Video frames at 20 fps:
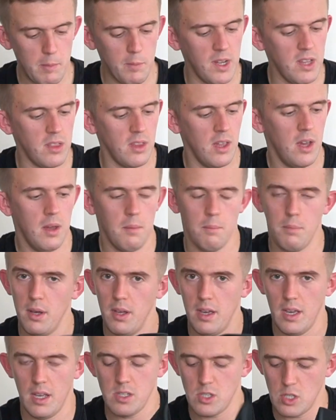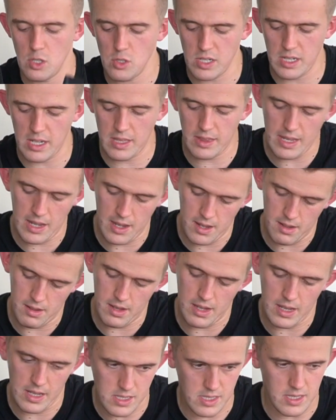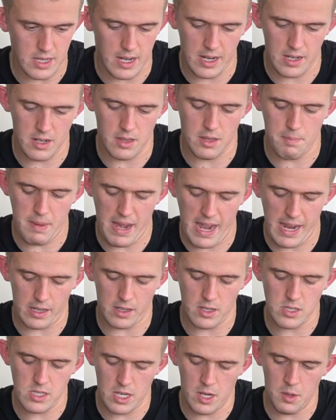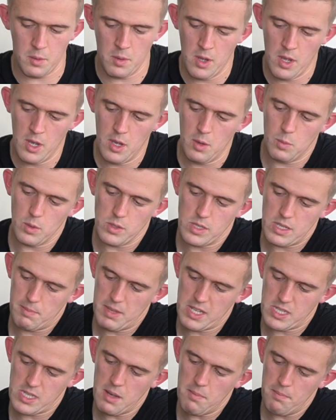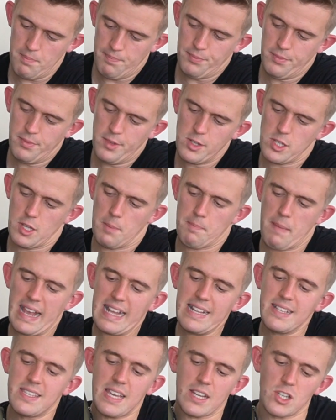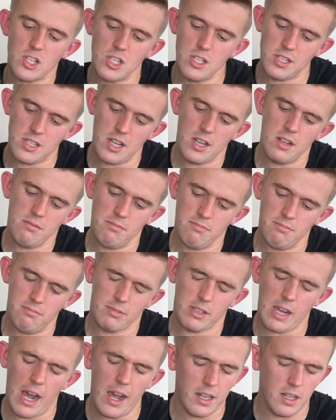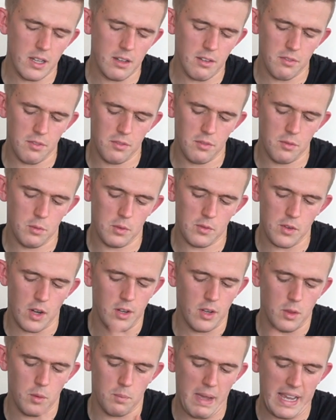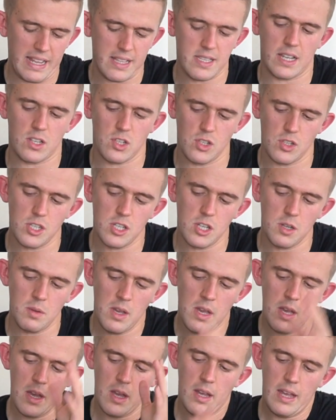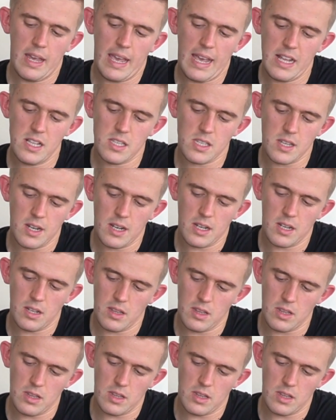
with, but it's usually in there inside the bag. So we'll zip this up. The main section's done, kind of. We've got another main section too. Inside